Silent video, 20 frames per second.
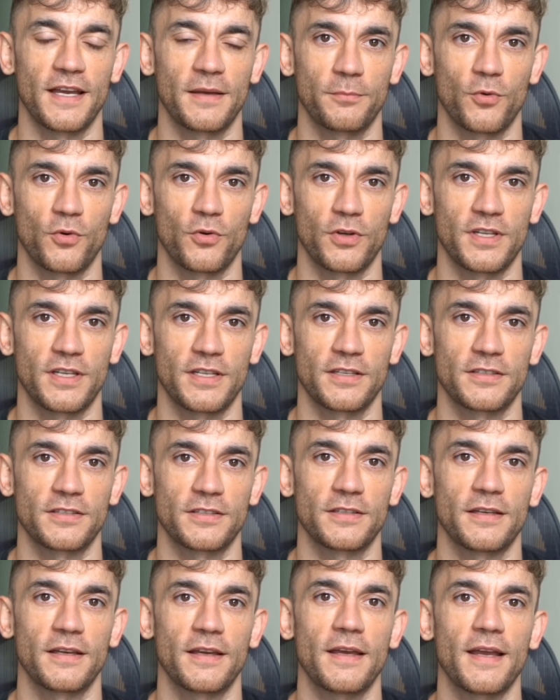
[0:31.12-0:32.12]
more leads
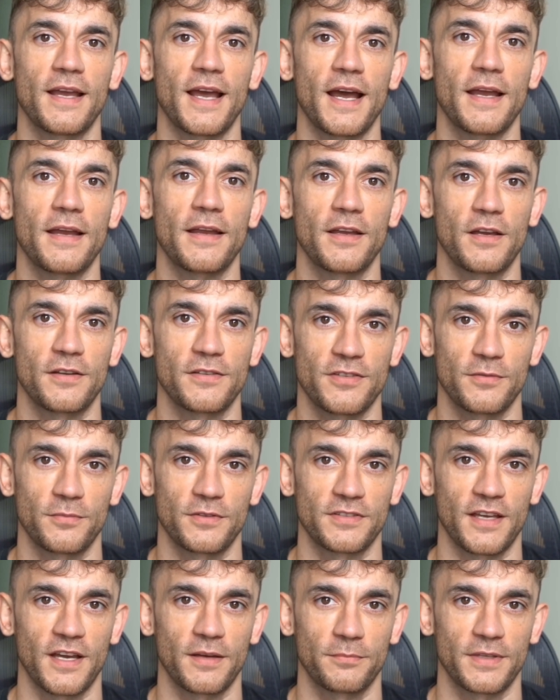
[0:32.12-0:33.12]
and customers,
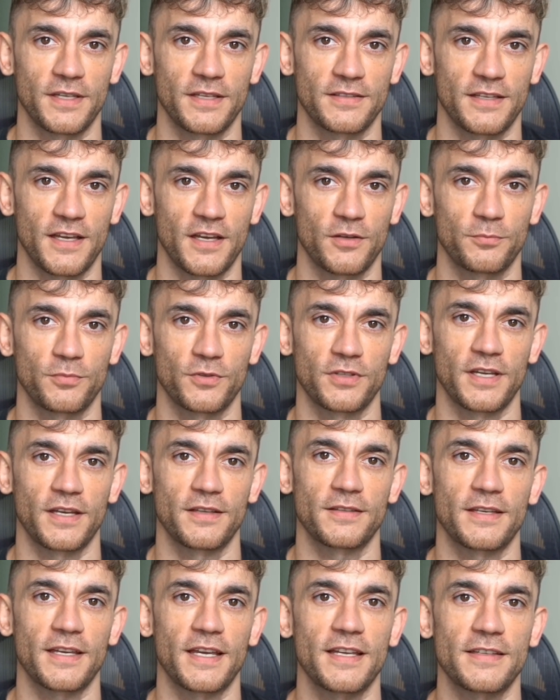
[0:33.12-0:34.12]
I'm here to help you get the
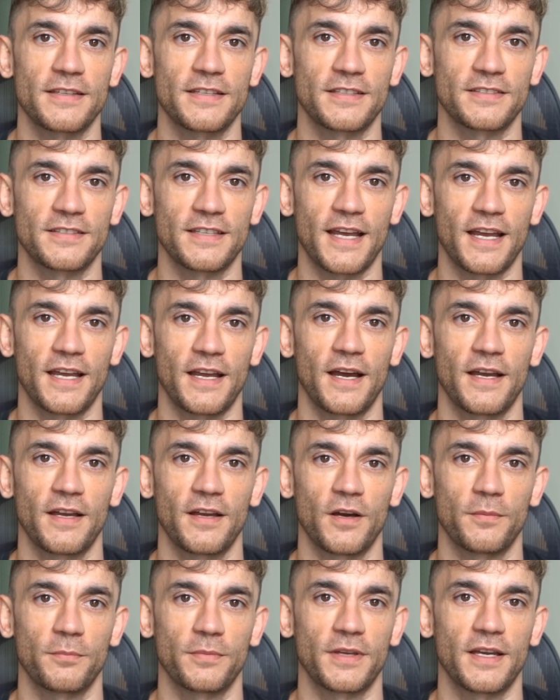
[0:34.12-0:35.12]
latest AI
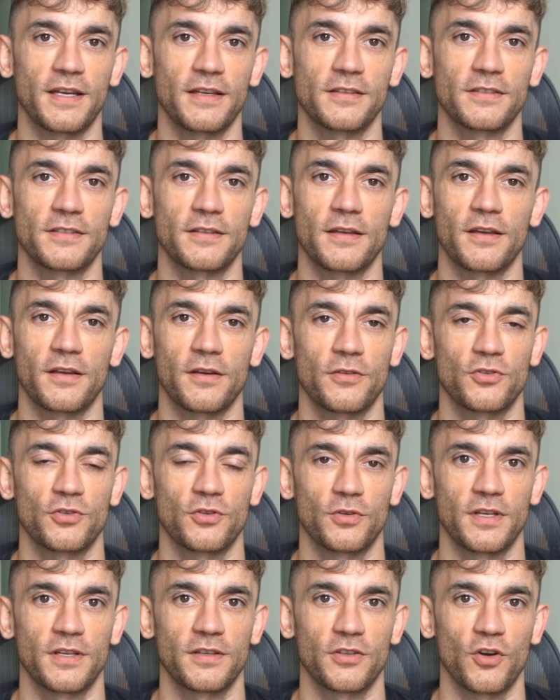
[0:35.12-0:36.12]
updates. Julian
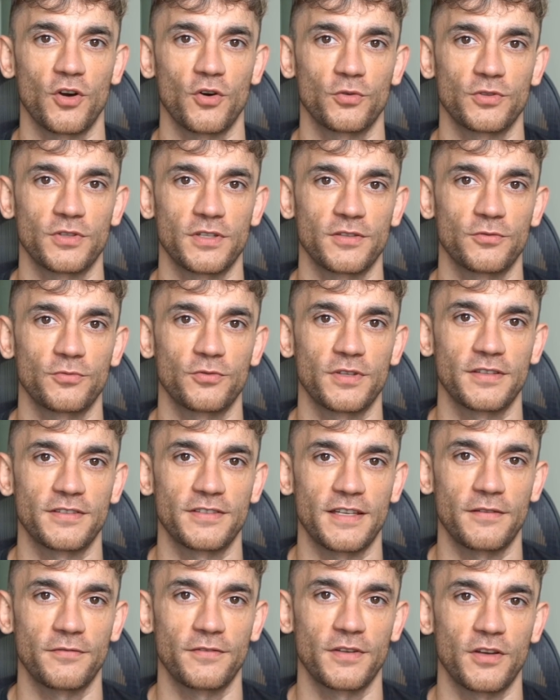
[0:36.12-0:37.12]
Goldie reads every
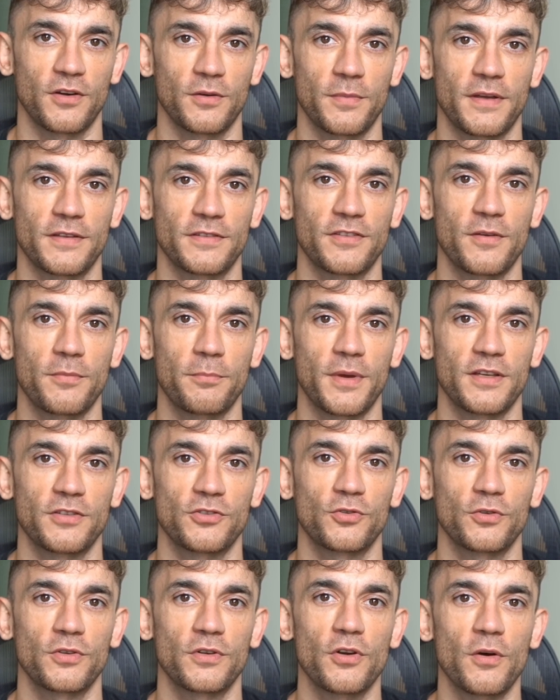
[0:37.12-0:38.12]
comment, so make sure you
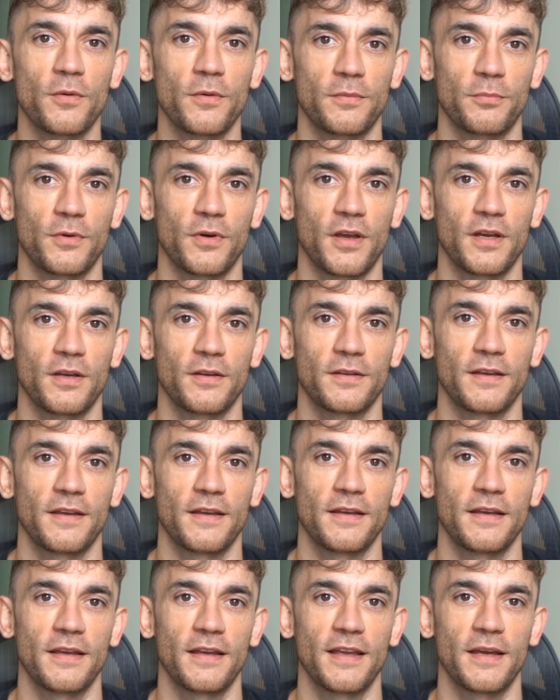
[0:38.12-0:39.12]
comment below.
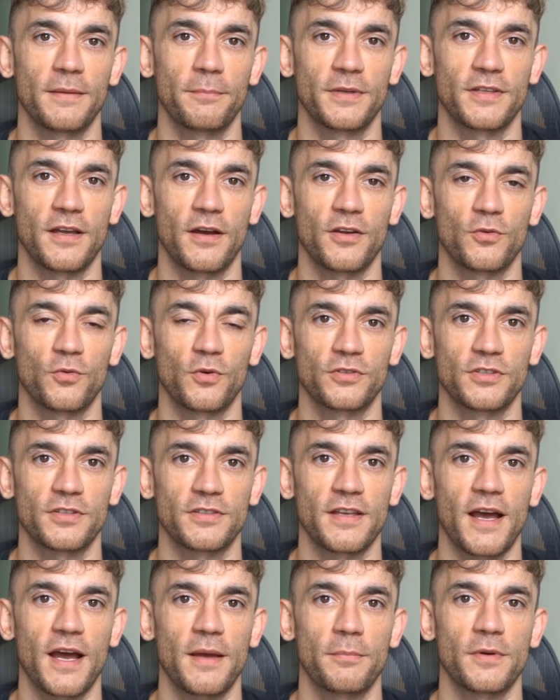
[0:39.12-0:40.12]
Let me tell you what just
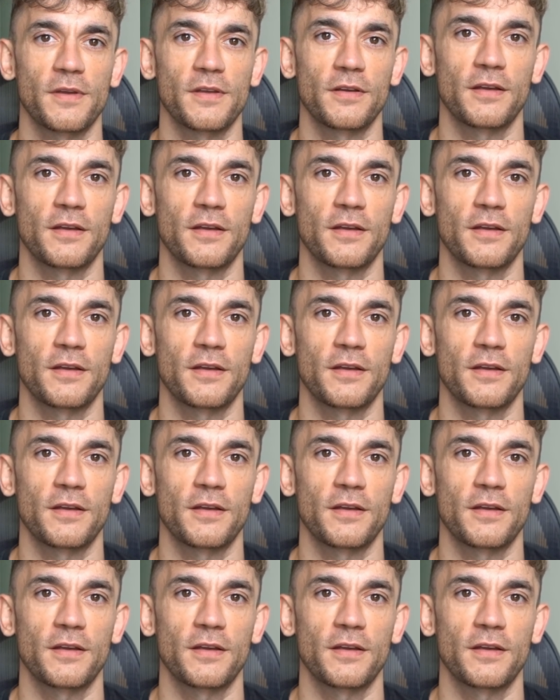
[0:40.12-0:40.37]
happened.